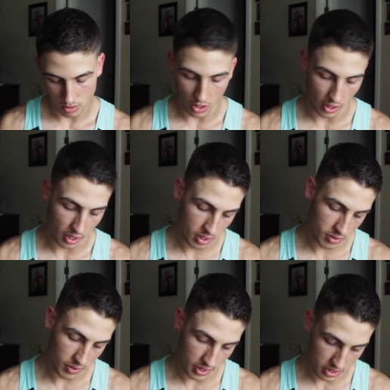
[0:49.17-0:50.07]
Okay,
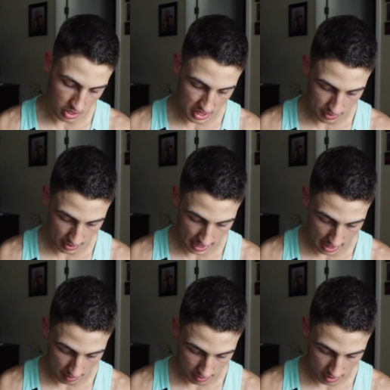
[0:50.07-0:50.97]
for, so that's for
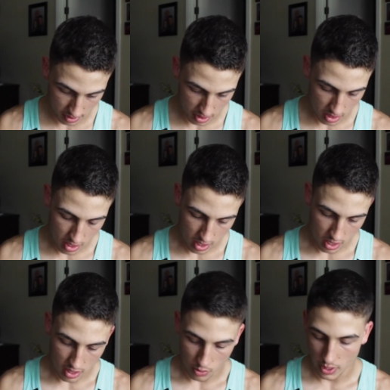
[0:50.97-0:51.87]
half.
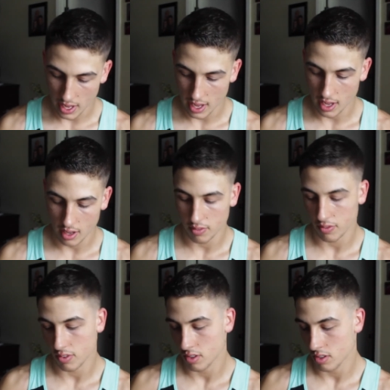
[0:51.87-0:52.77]
We have
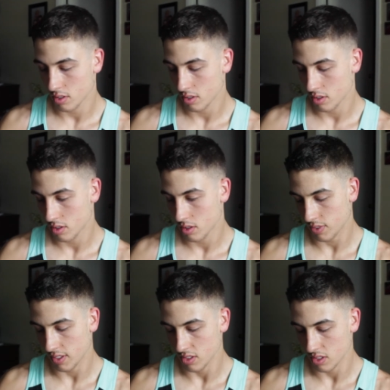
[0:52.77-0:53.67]

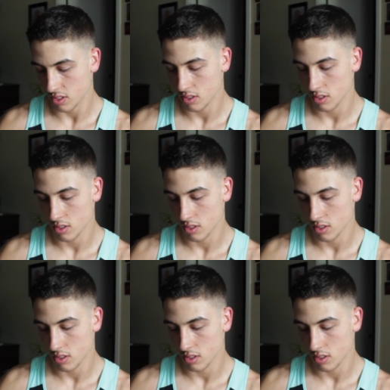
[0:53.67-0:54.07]
flavors,